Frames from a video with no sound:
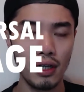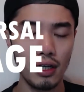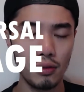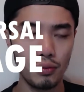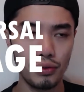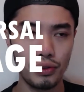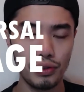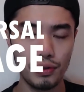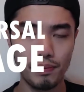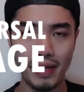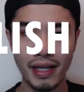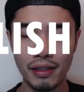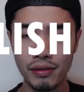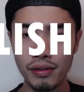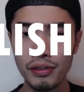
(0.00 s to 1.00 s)
which is
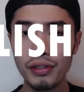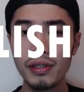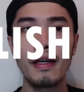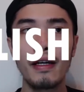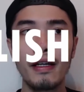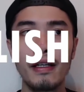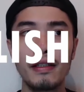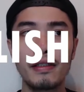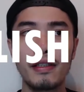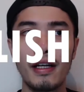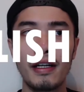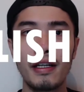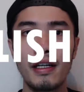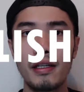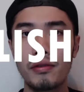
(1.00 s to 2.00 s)
Manglish. It's
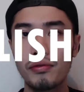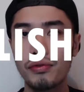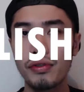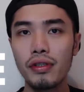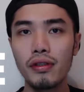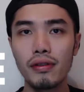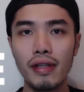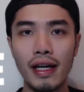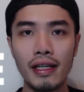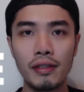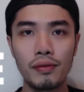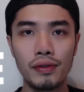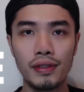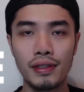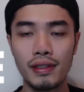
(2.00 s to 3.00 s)
like a Creole
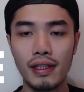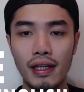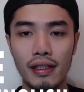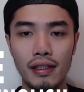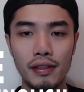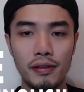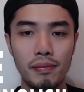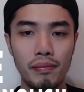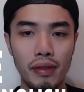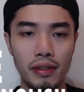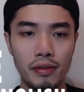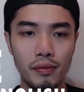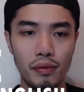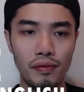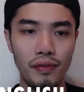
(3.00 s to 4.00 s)
language that is
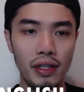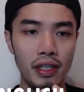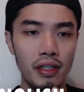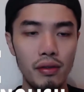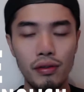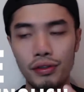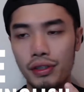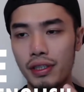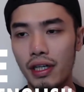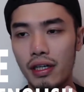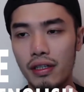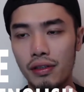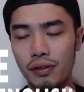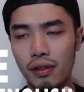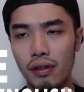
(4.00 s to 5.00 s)
mixed with English,
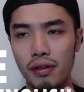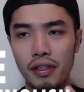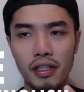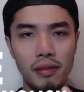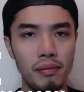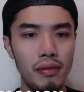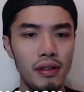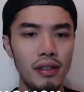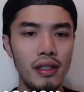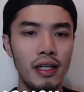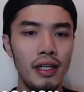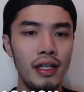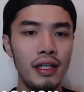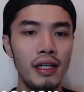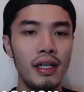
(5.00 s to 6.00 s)
Chinese, Hokkien,
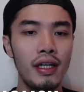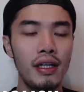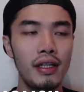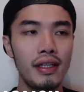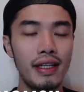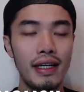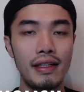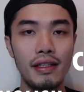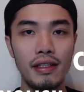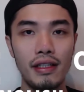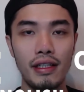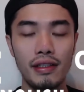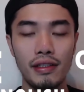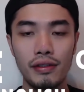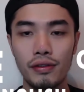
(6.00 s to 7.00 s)
Malay,
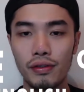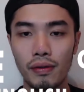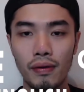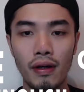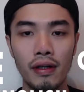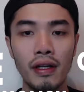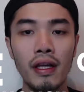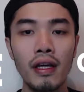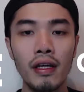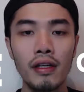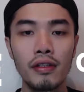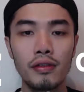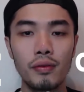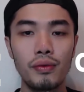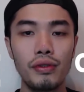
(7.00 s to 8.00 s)
Cantonese, and so on.
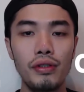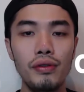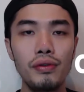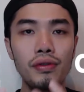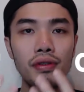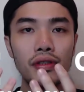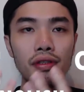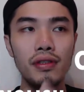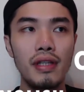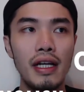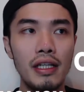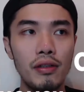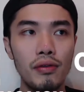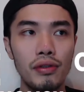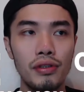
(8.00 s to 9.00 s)
So we use this
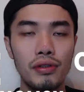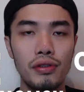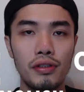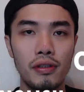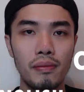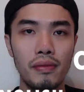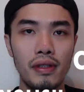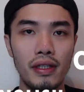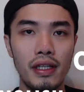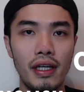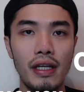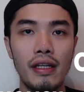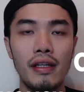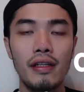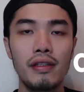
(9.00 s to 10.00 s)
language to
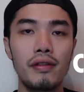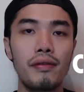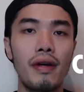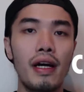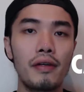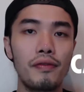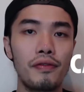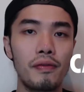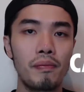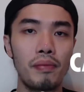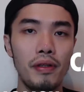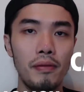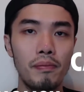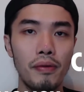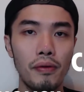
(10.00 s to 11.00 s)
communicate and interact with the
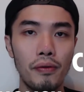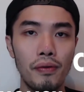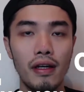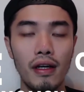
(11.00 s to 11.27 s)
people